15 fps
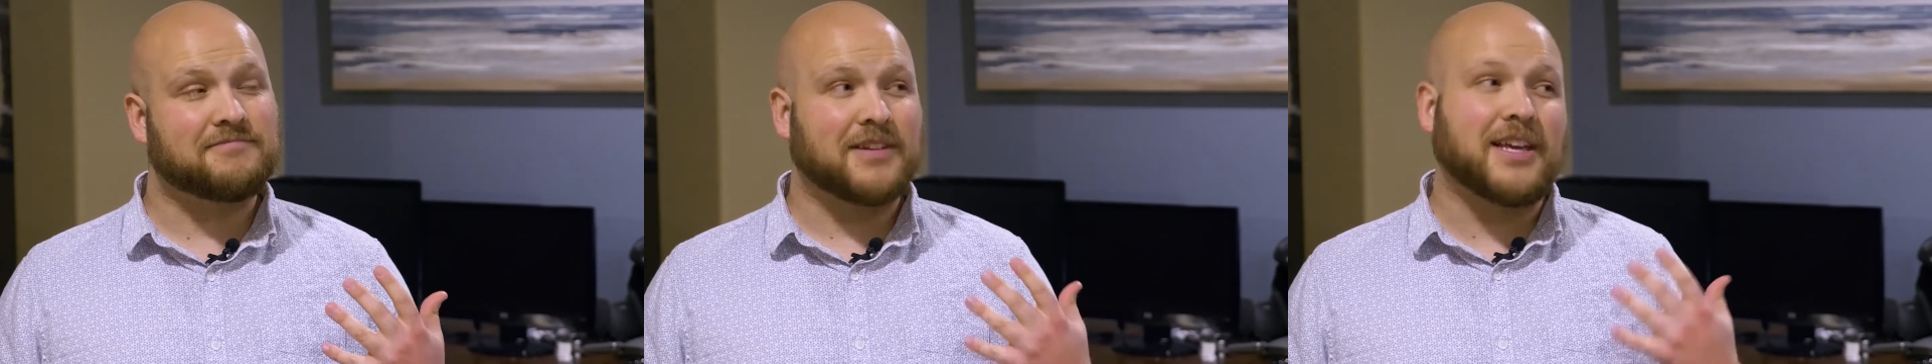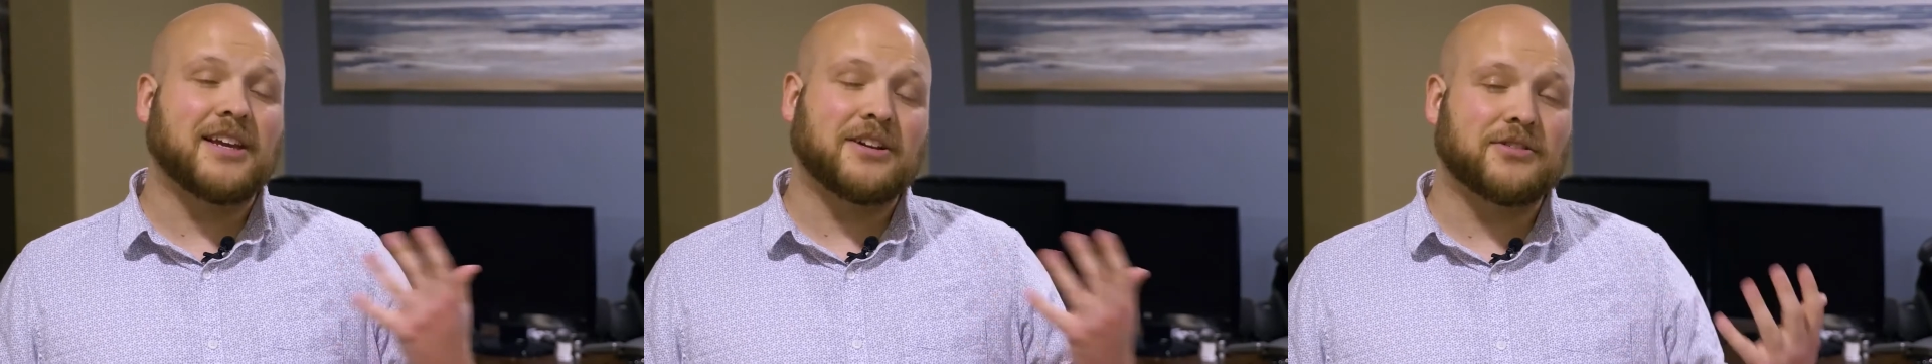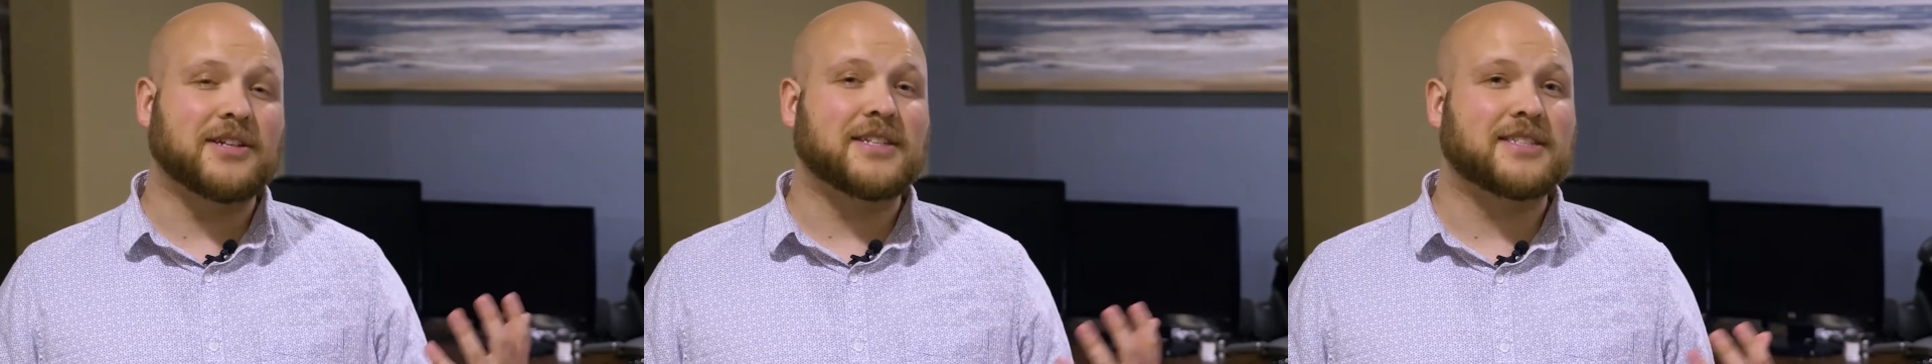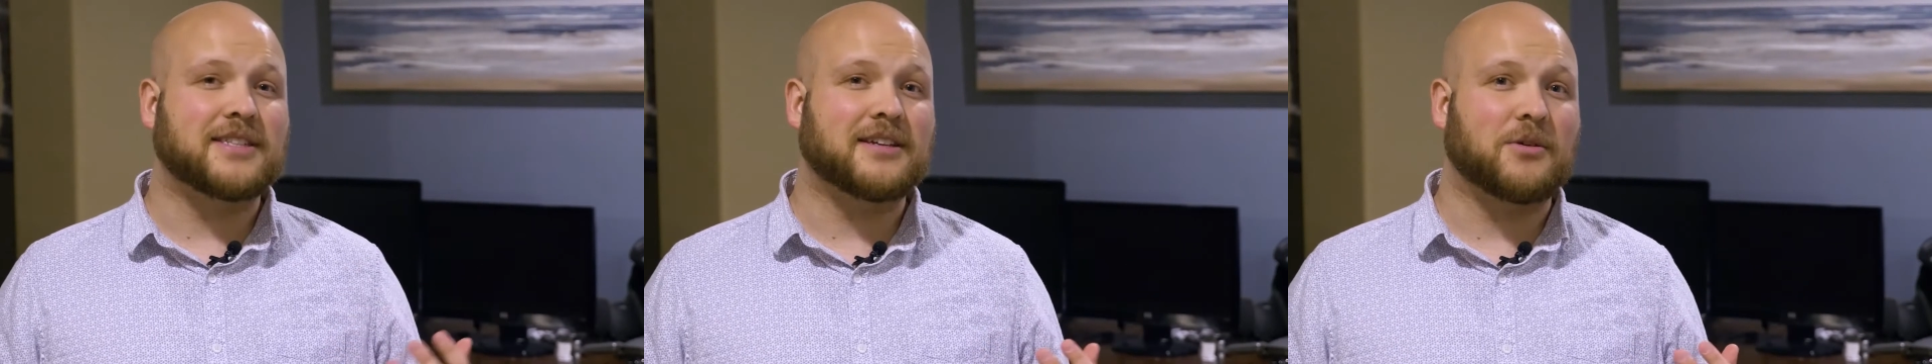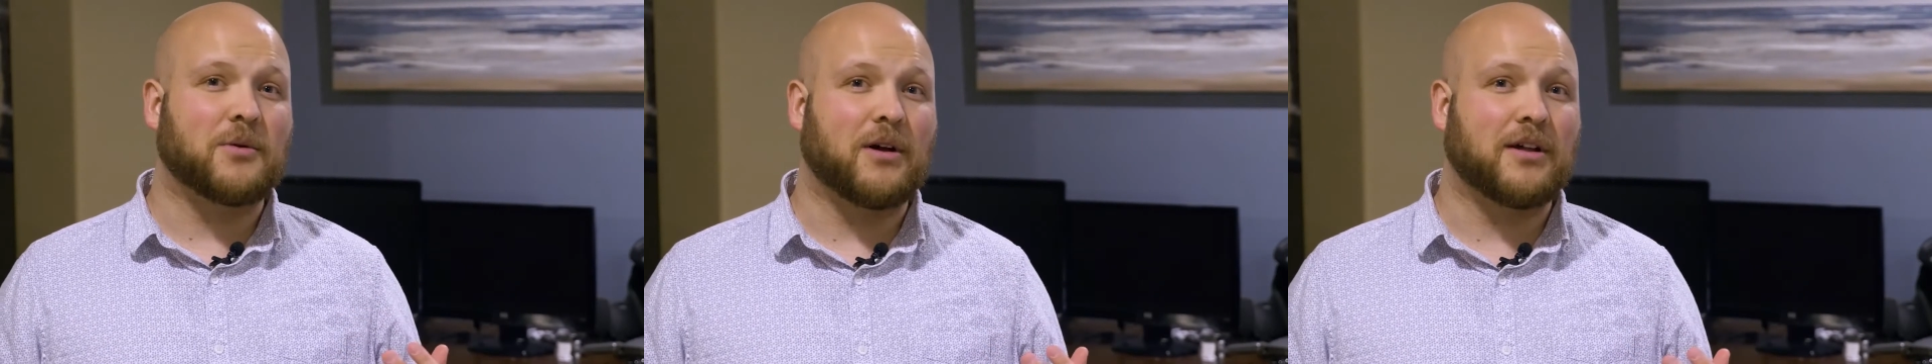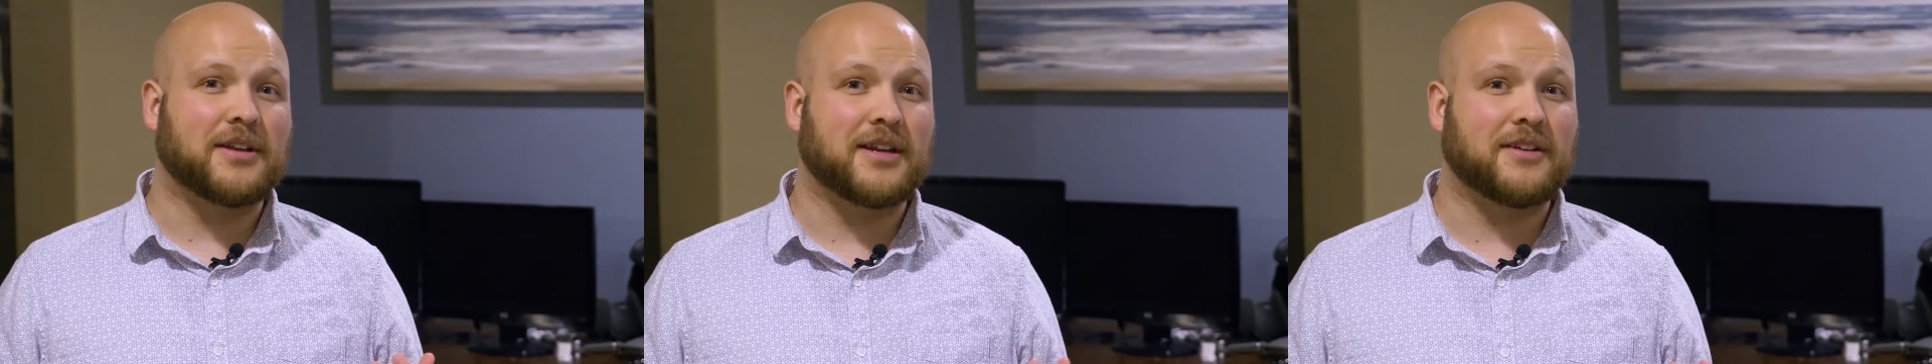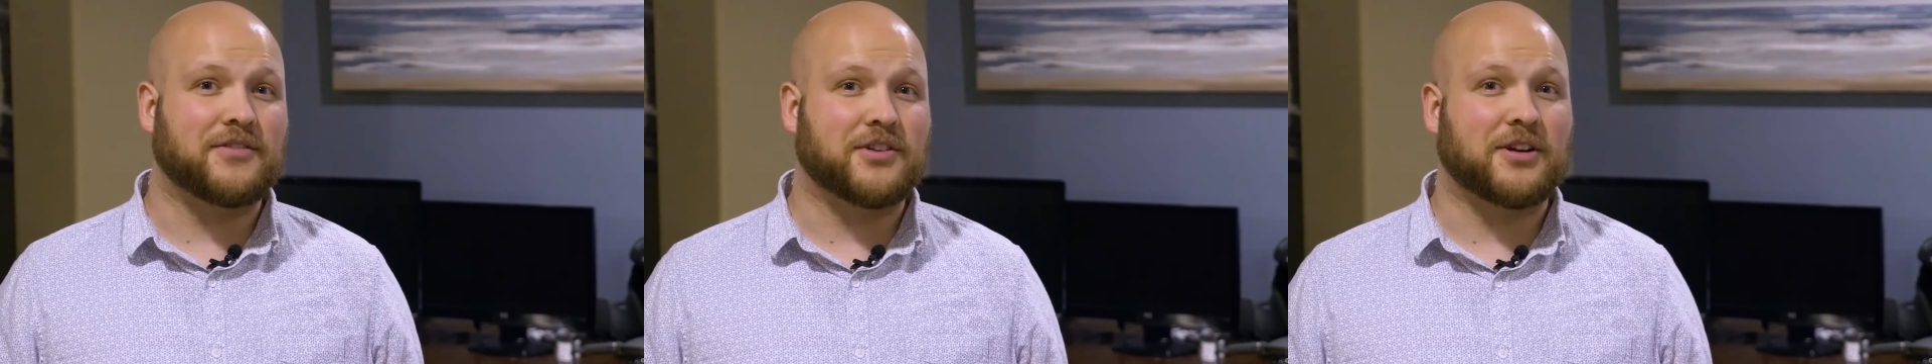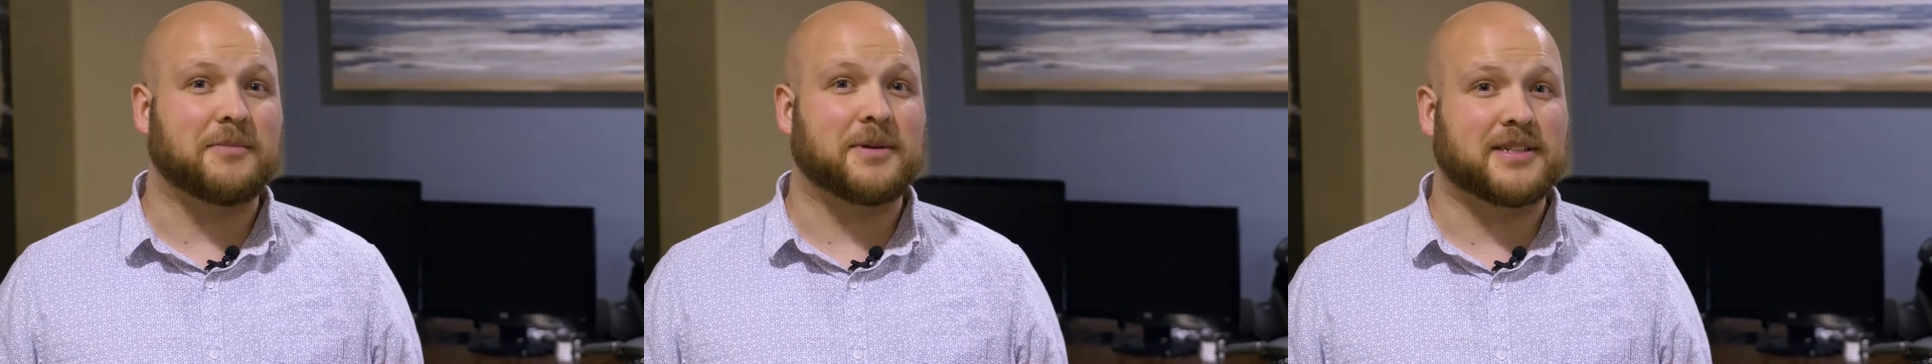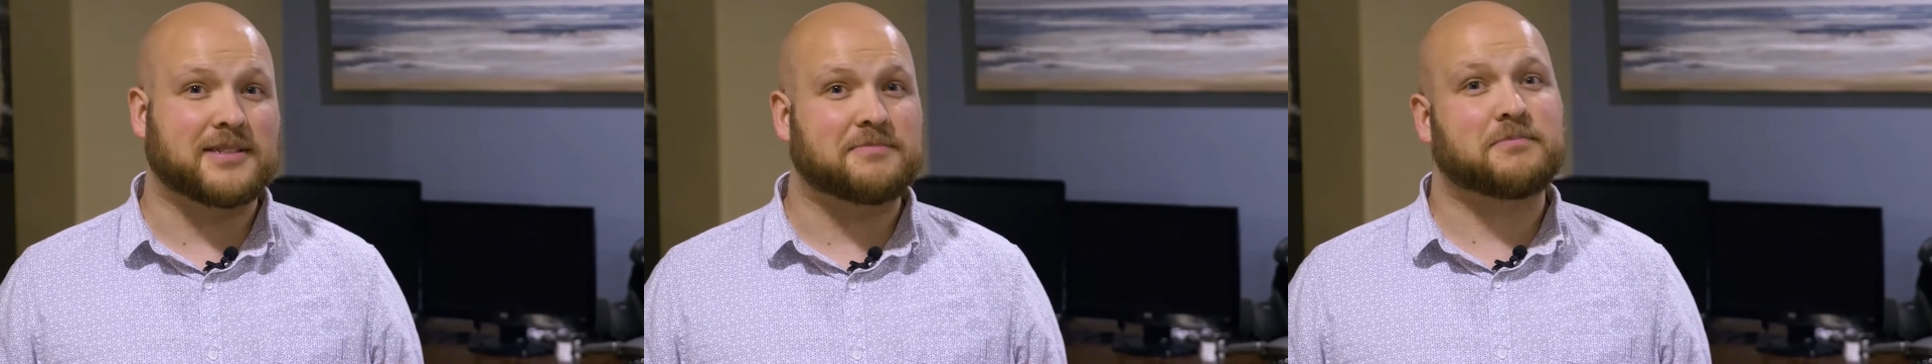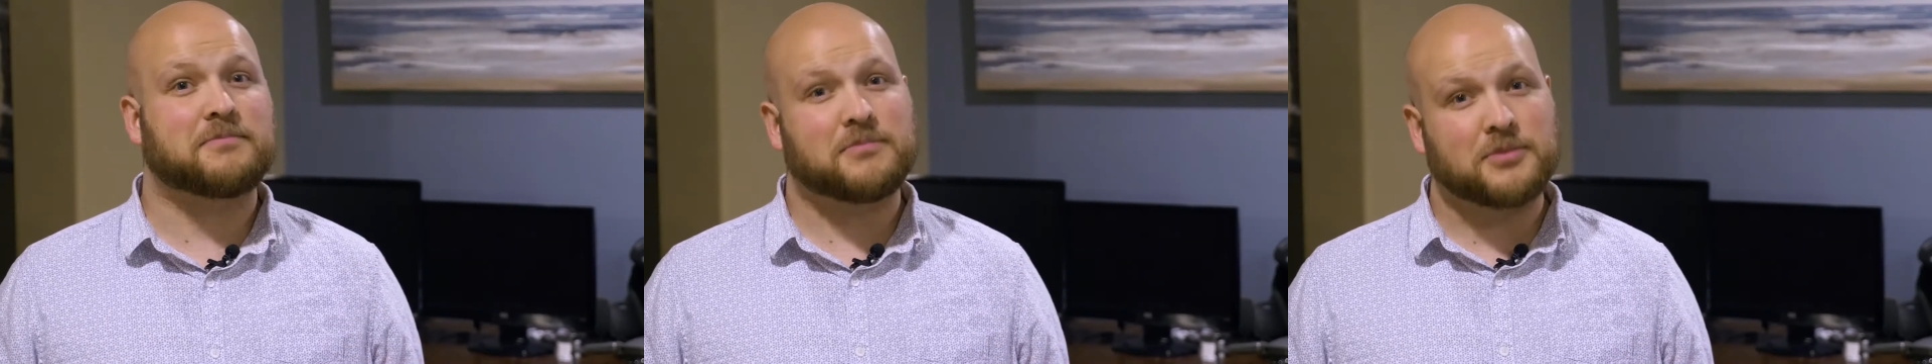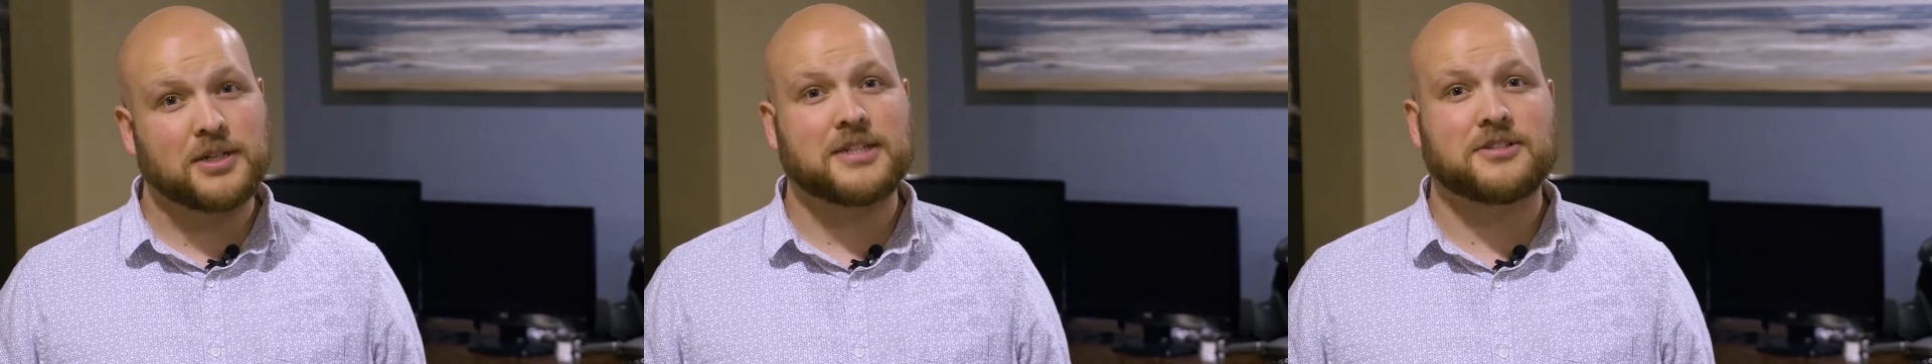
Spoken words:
increase the quality of your image pretty